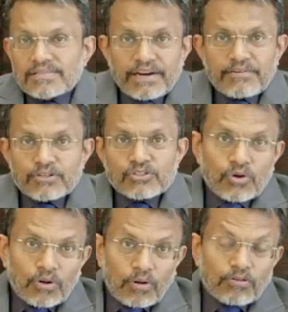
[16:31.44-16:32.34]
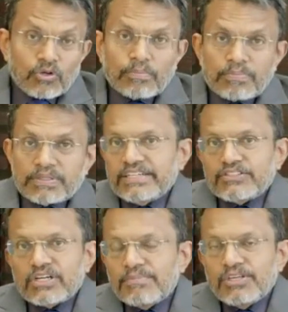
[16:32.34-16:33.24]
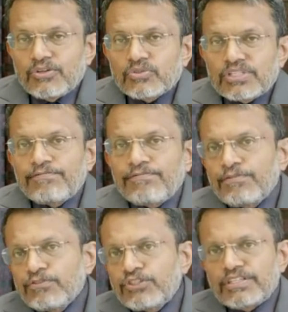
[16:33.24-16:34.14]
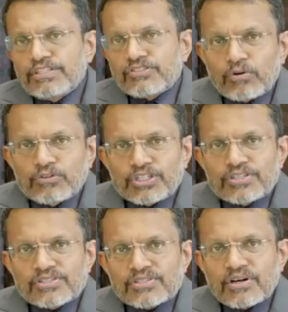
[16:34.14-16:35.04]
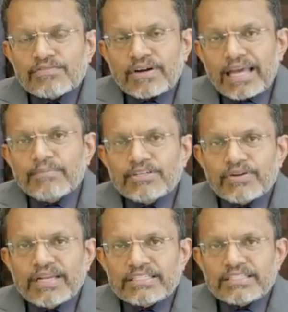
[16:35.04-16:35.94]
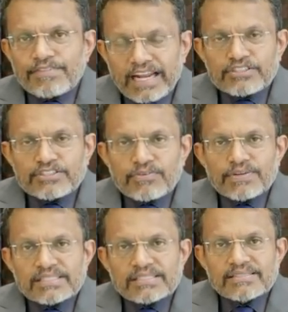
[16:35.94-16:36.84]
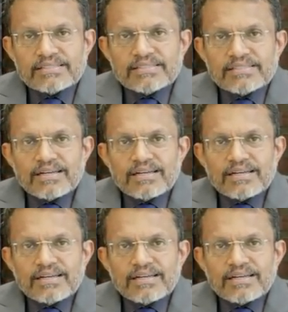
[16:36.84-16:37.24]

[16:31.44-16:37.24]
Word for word: The scenarios could also potentially be used in future disclosures of climate-related financial risks